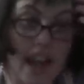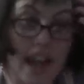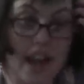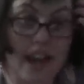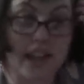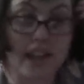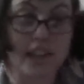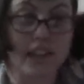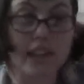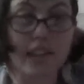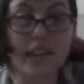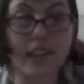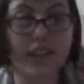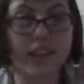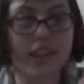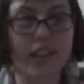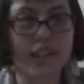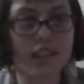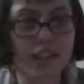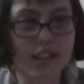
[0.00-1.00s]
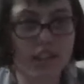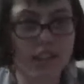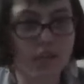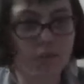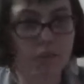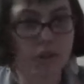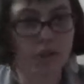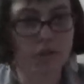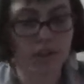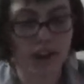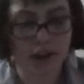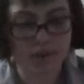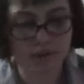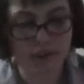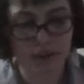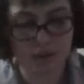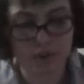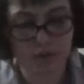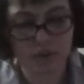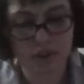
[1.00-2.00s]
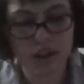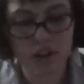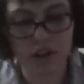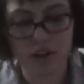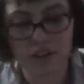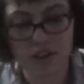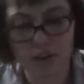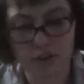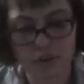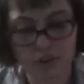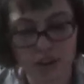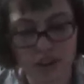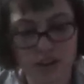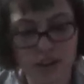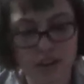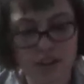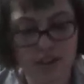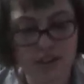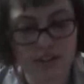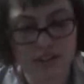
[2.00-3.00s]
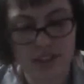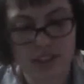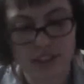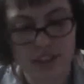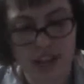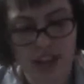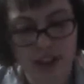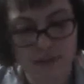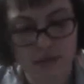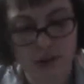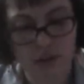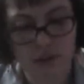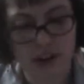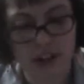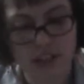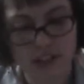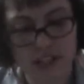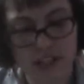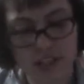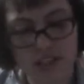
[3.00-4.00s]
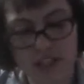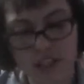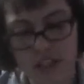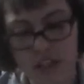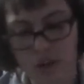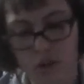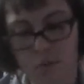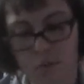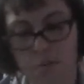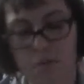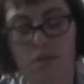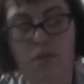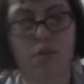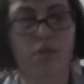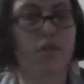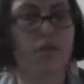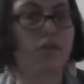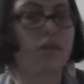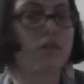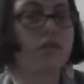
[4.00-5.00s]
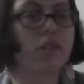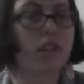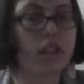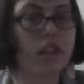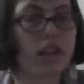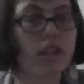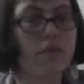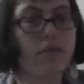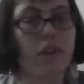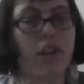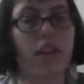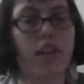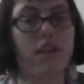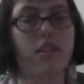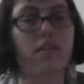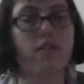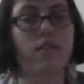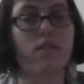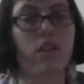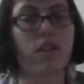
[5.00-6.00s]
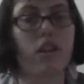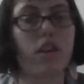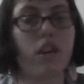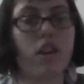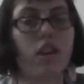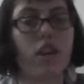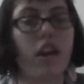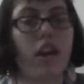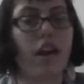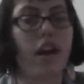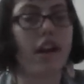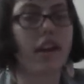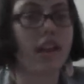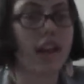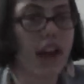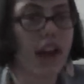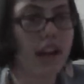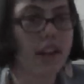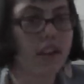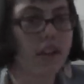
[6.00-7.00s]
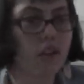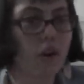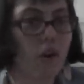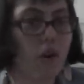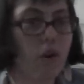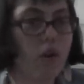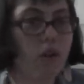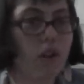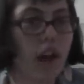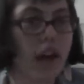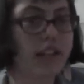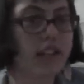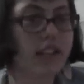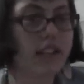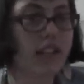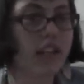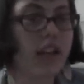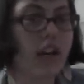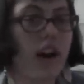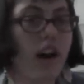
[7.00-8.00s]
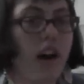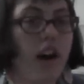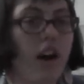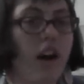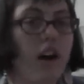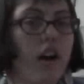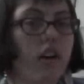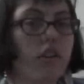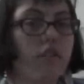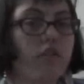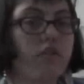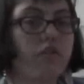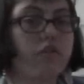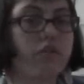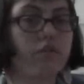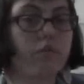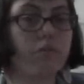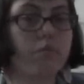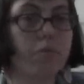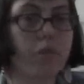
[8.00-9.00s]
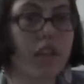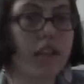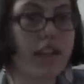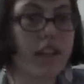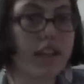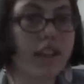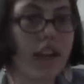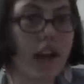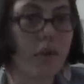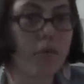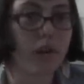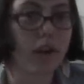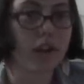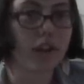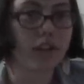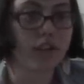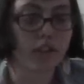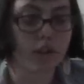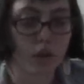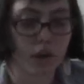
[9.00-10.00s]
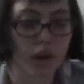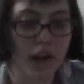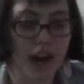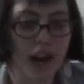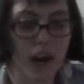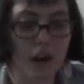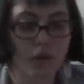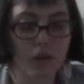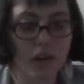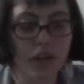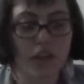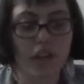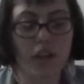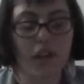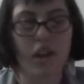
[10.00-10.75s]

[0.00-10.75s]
And this is what drives their fear. Their fear is that they have no identity or personal significance. Again, the whole idea of being that one in the crowd.